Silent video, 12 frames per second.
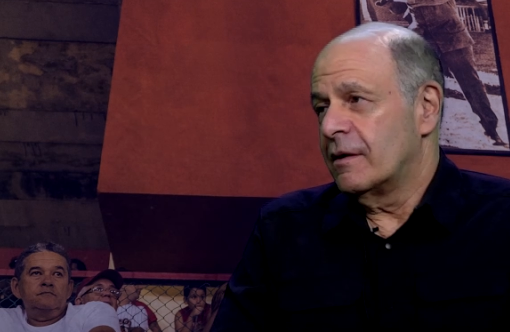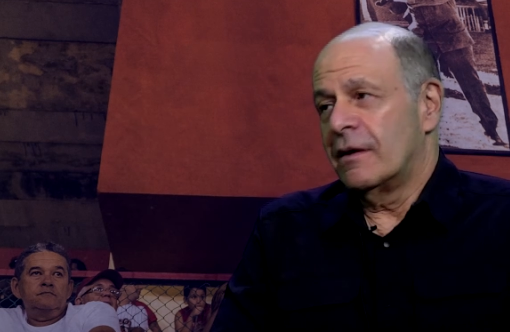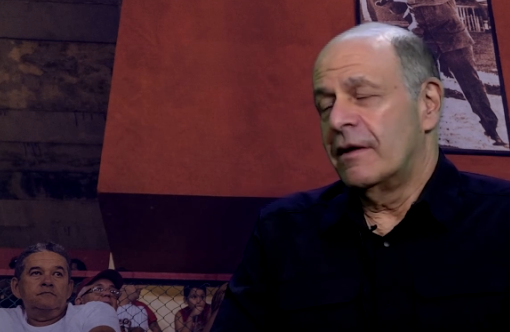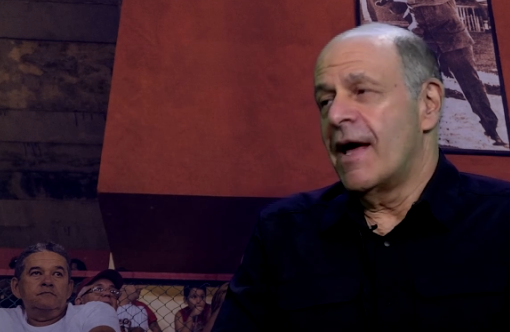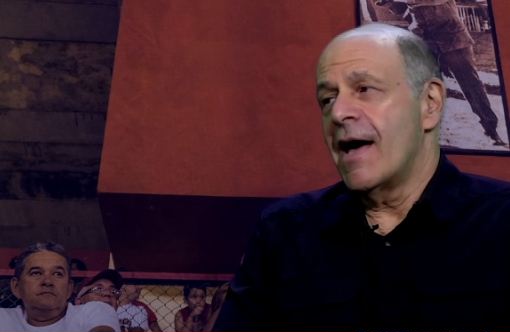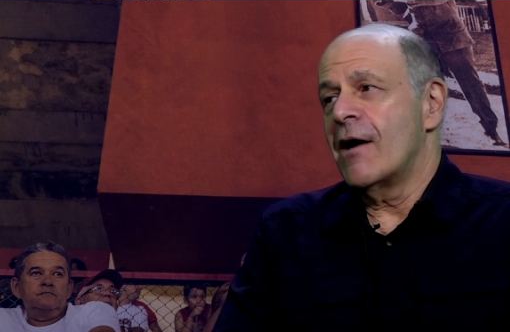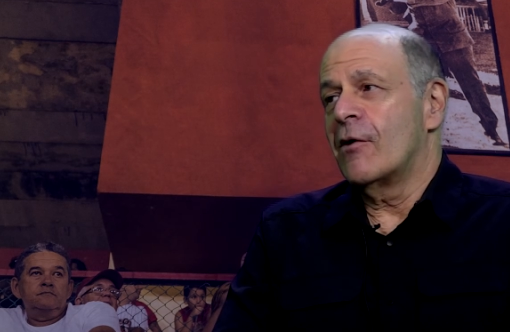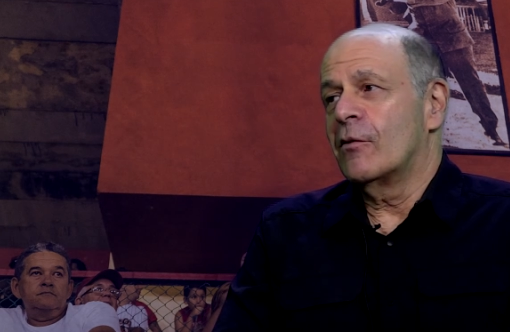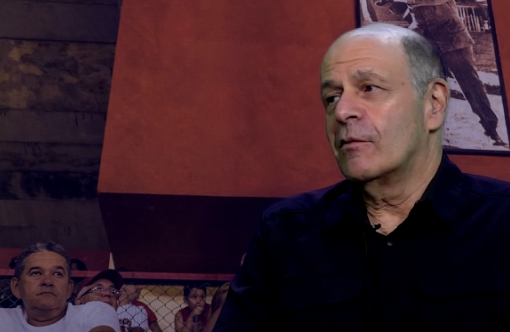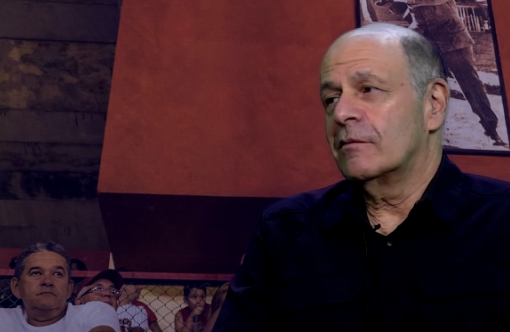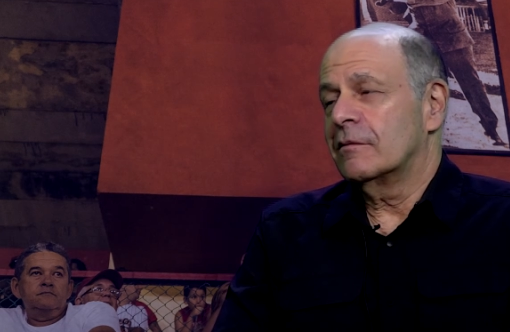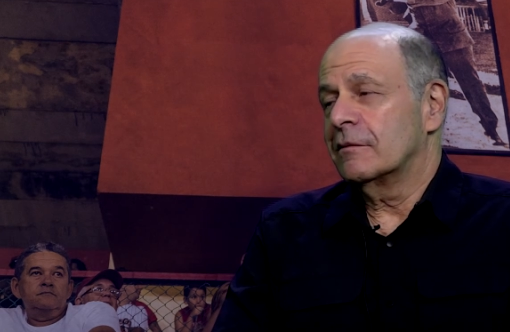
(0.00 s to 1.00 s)

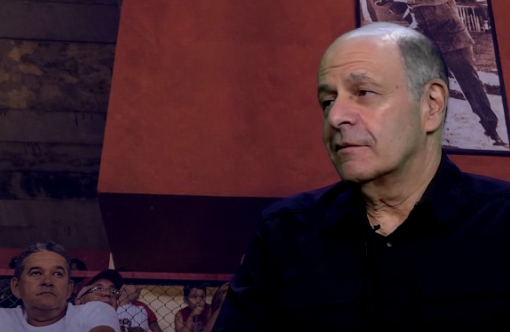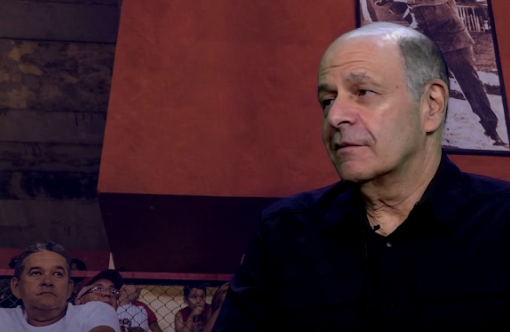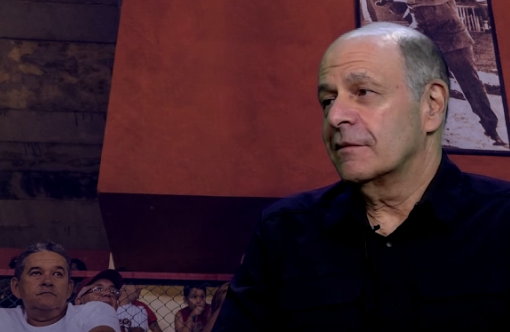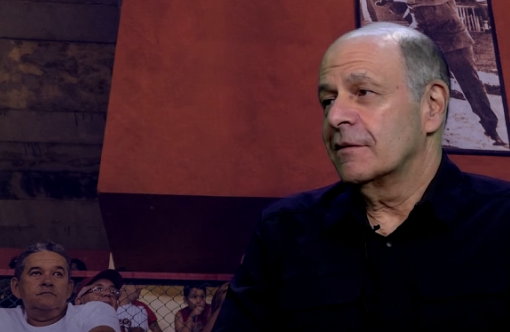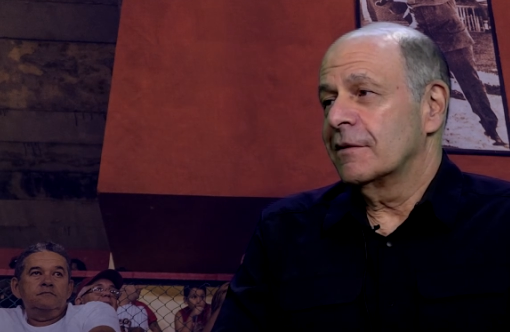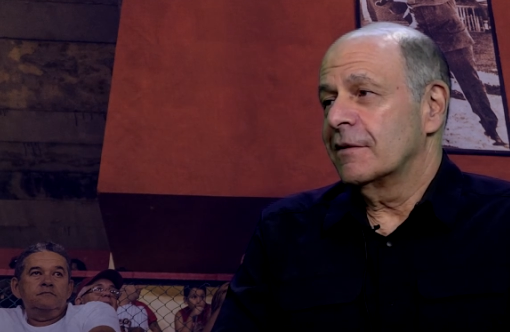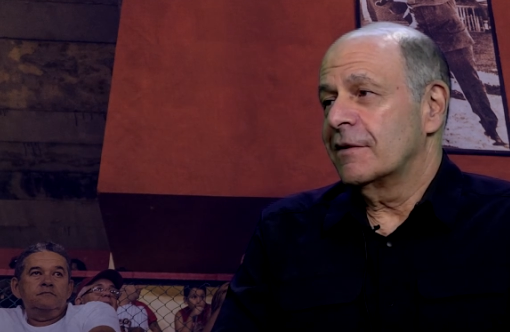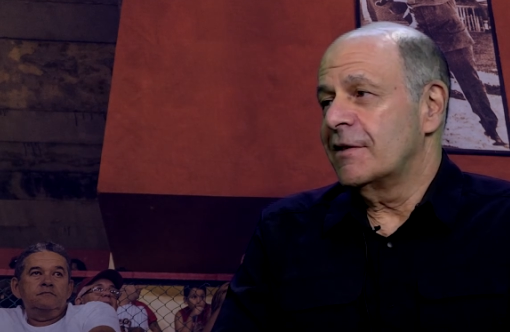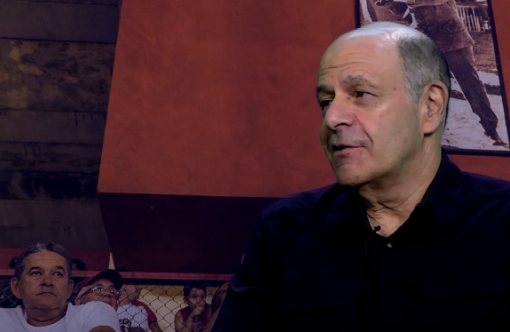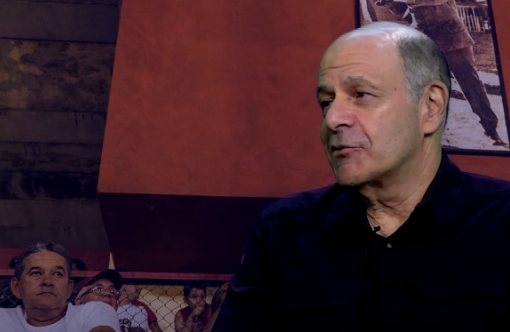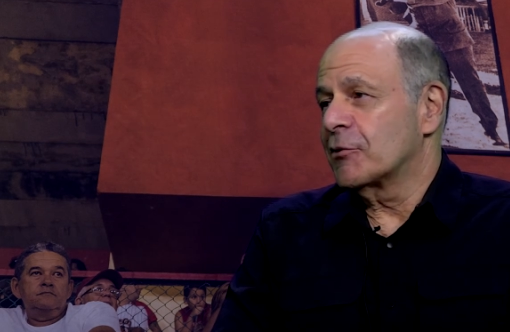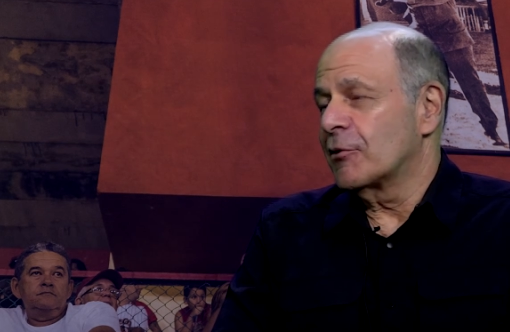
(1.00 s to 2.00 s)
Speaker 1: Now
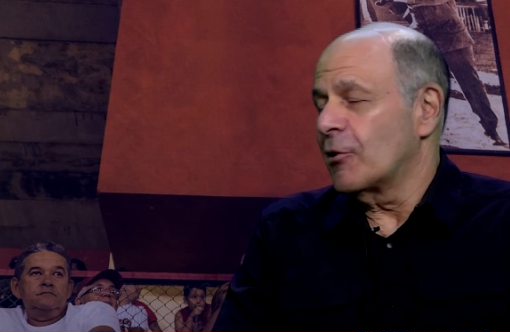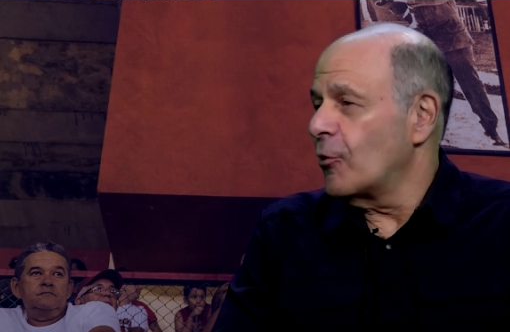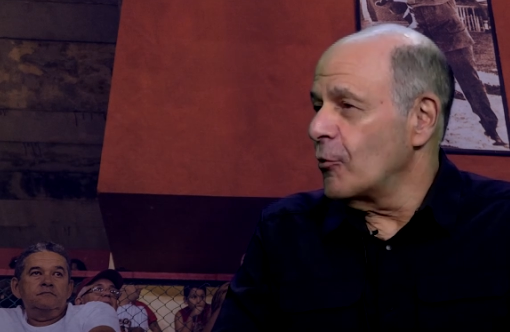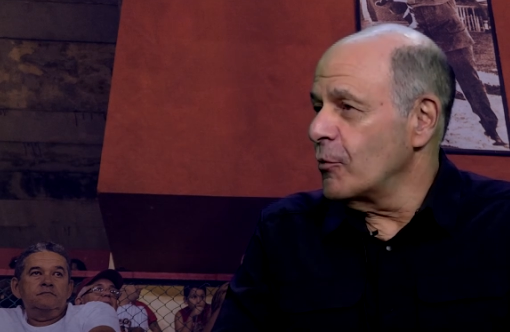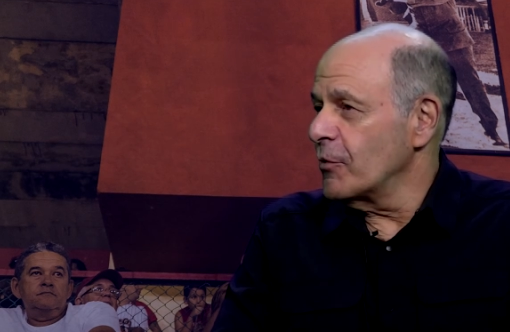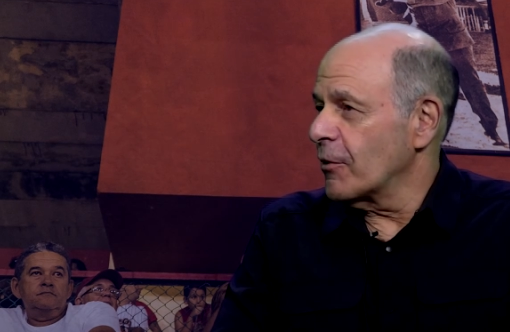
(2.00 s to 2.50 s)
kids are at home,